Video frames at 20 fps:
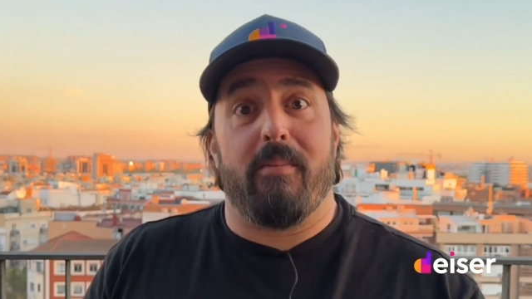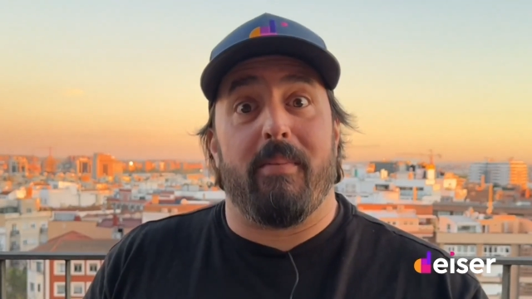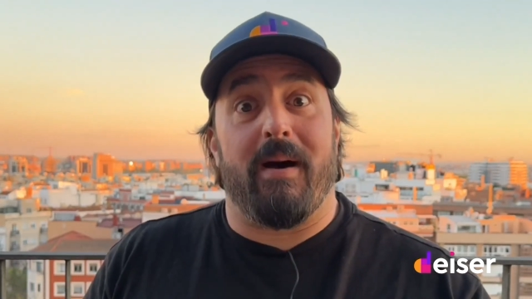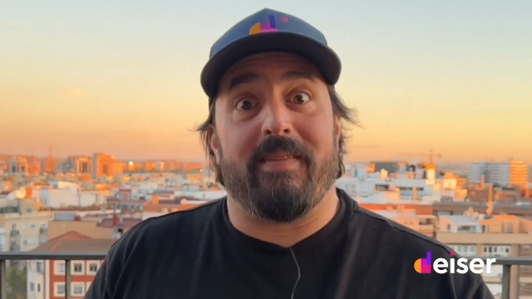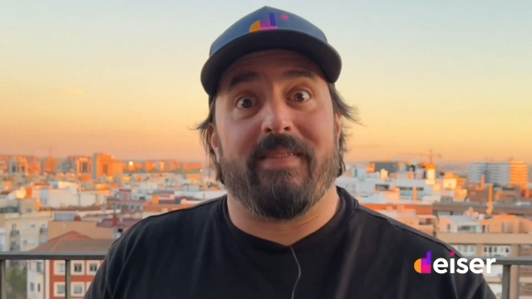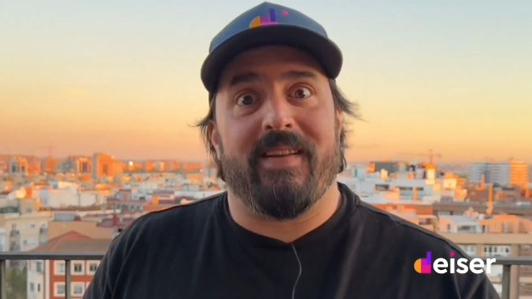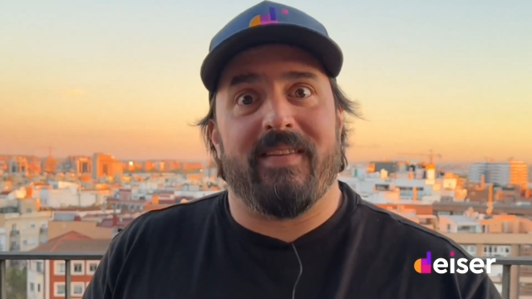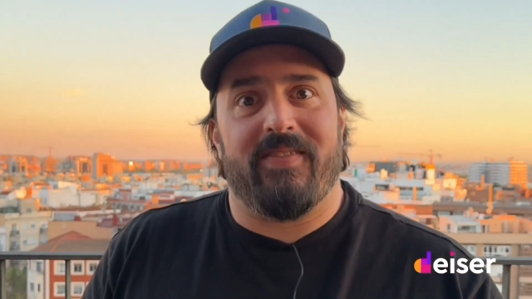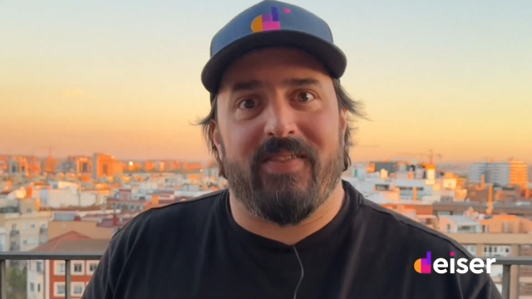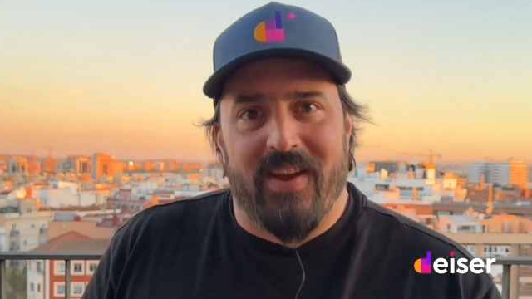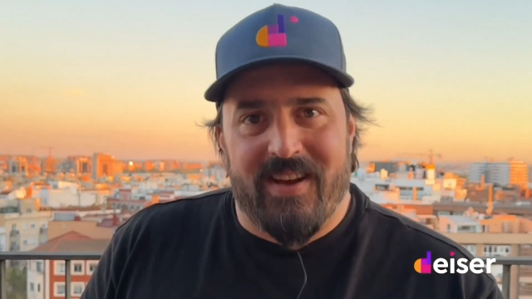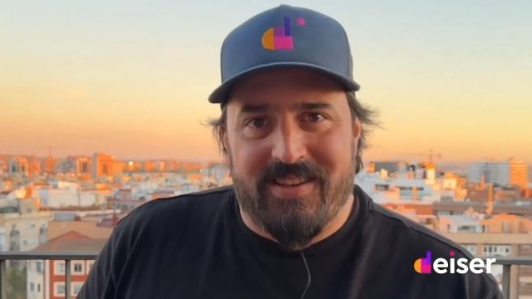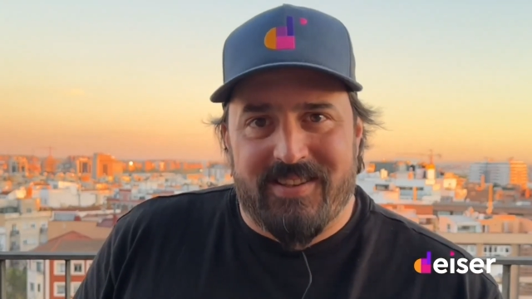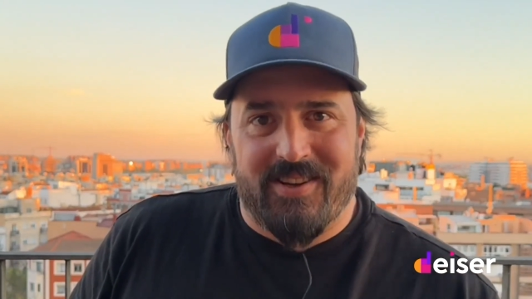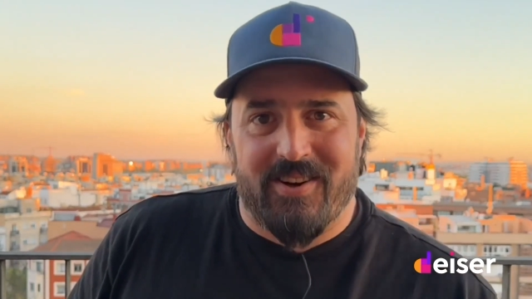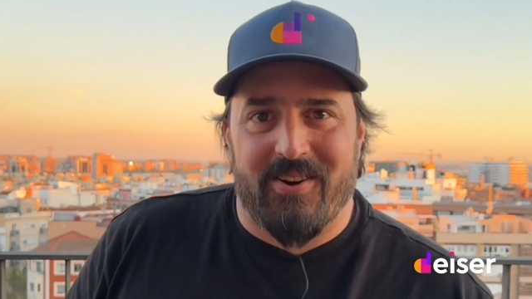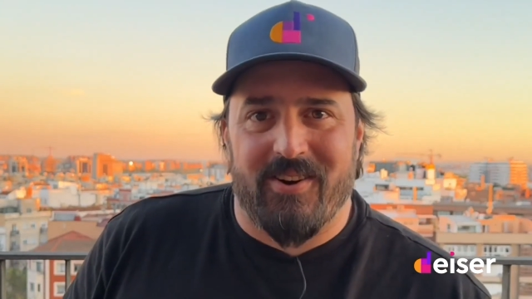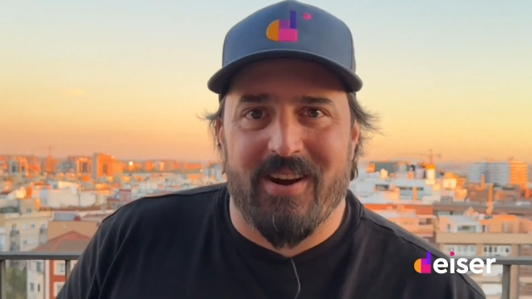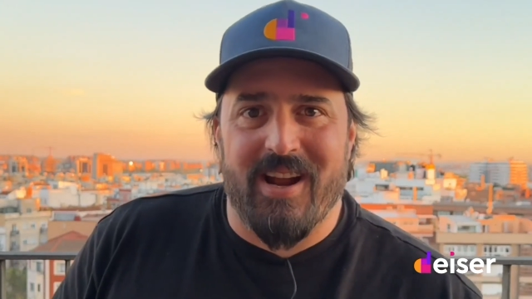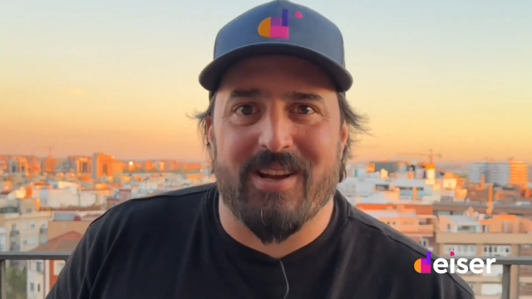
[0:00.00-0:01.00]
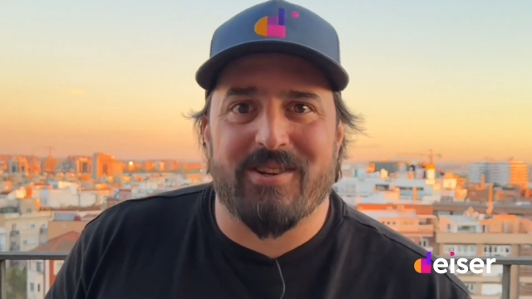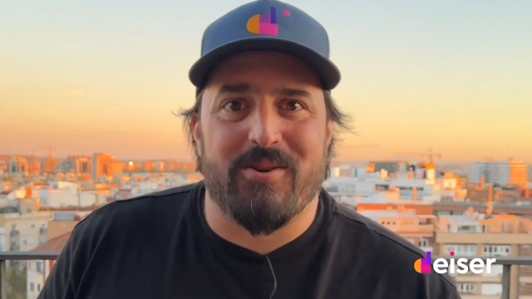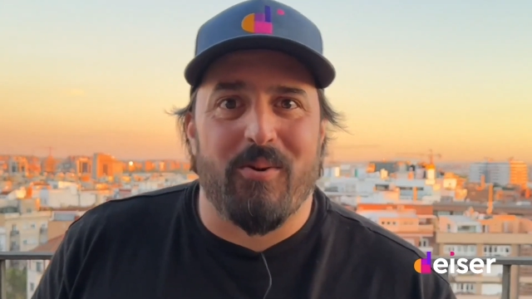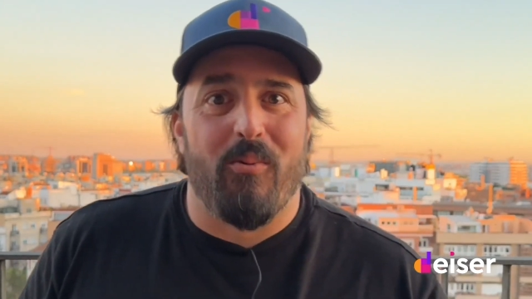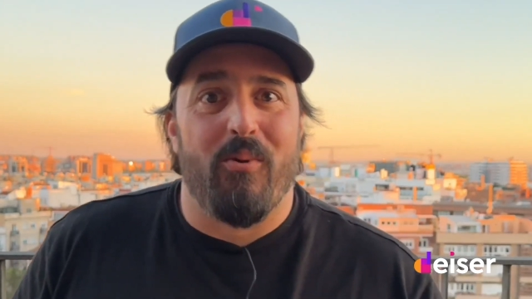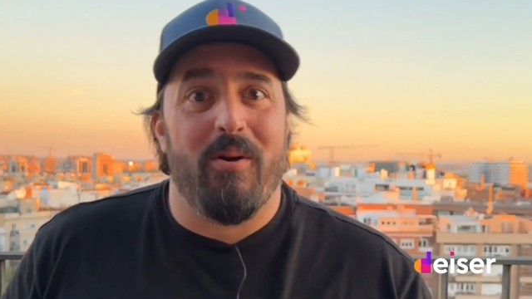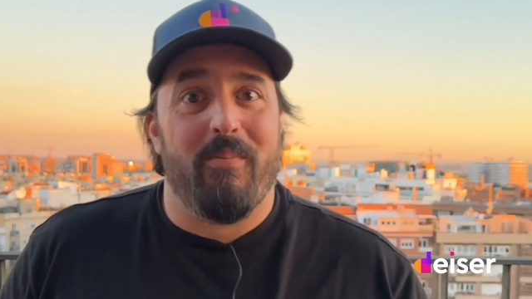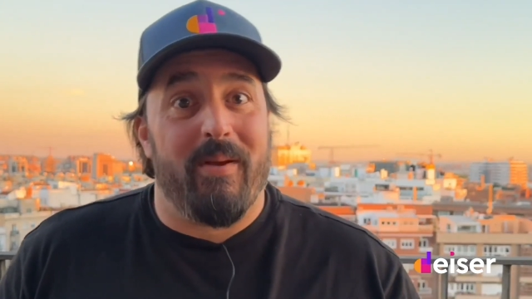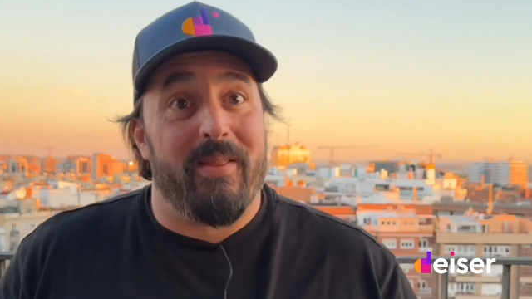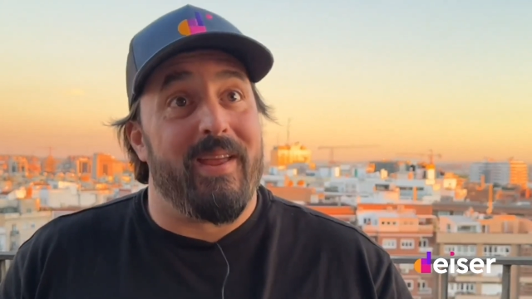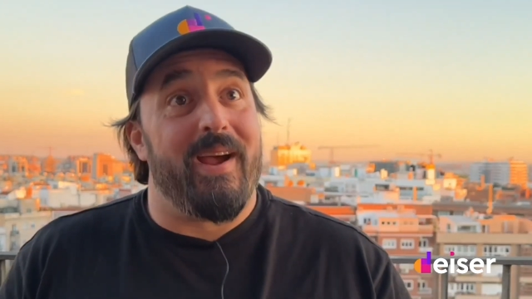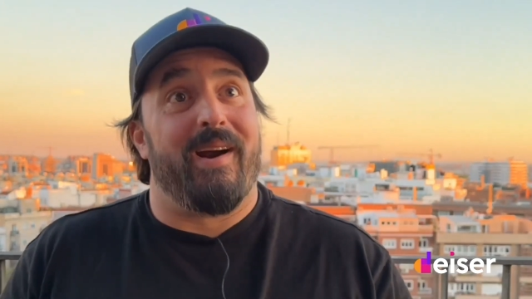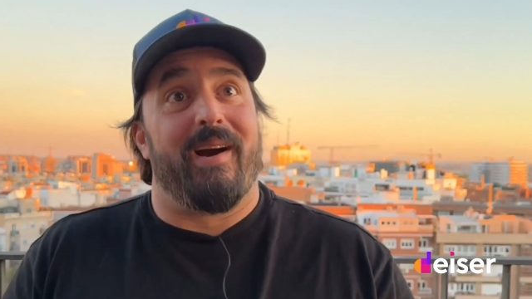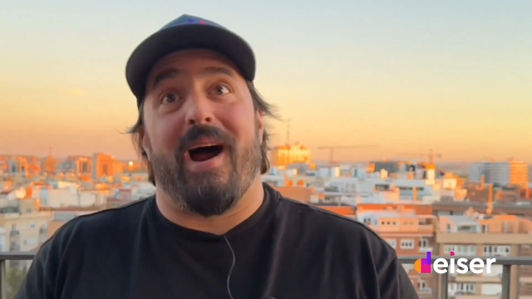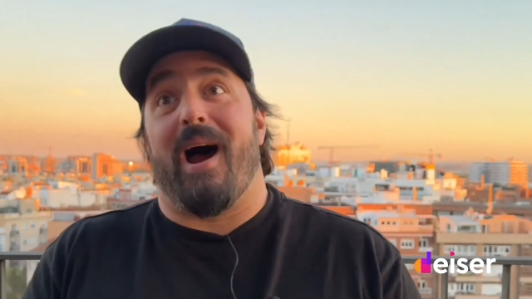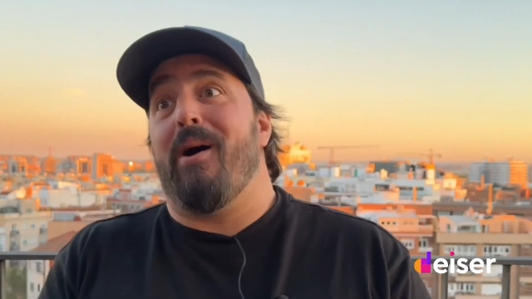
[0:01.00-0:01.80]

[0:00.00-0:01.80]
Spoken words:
but the Deiser Connection will be there.